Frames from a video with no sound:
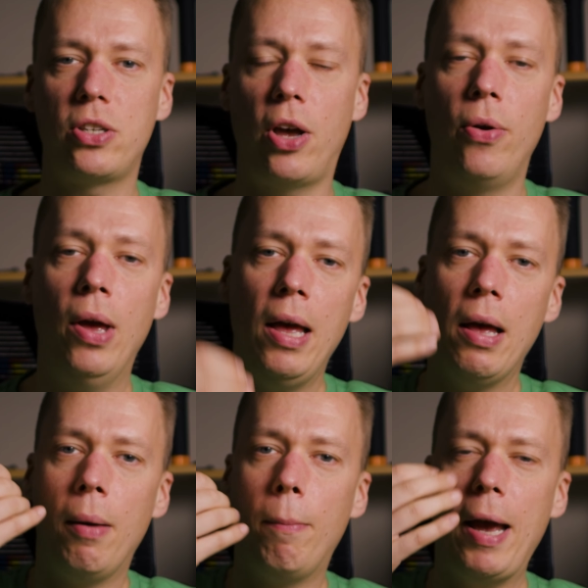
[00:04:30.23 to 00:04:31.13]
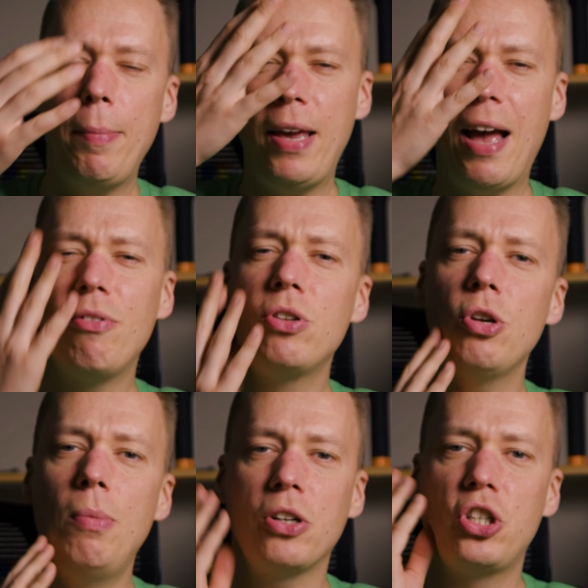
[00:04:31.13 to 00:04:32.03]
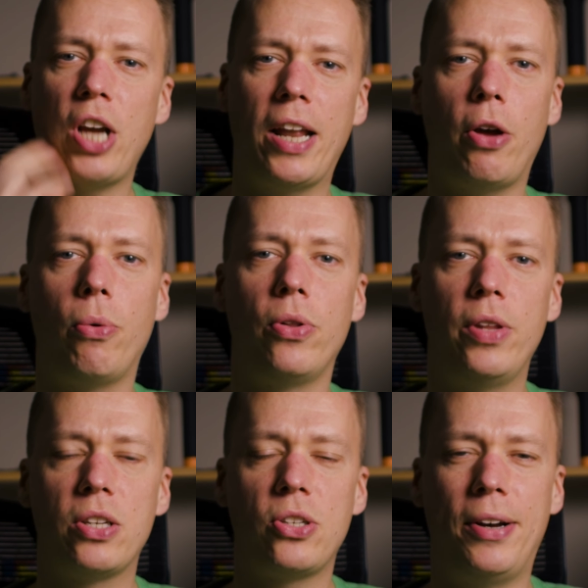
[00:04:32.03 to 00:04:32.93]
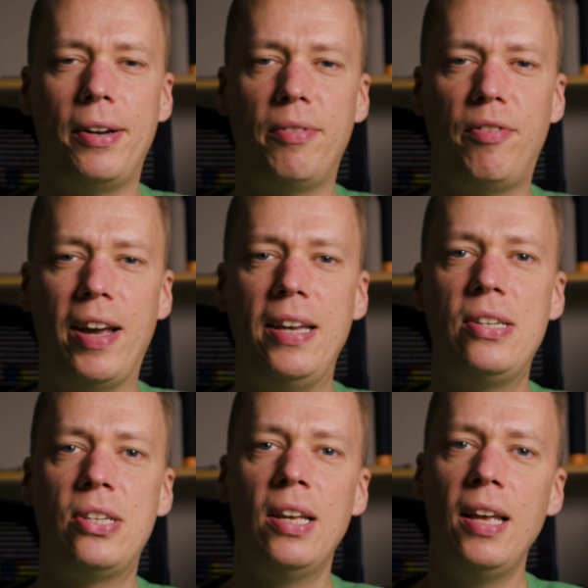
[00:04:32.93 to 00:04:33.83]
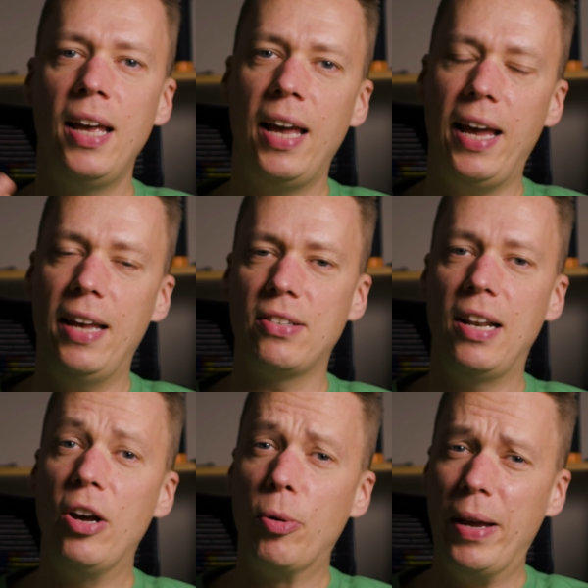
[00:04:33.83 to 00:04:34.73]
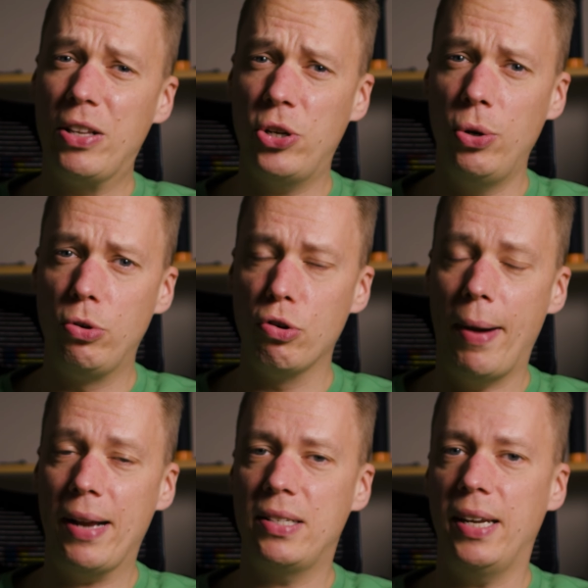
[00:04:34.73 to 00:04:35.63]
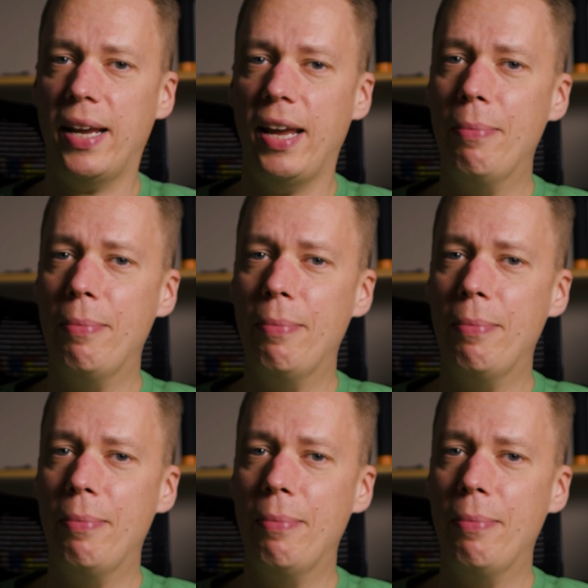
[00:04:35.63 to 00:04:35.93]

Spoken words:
So maybe having too much shadow on this side of the face is a little bit too dramatic.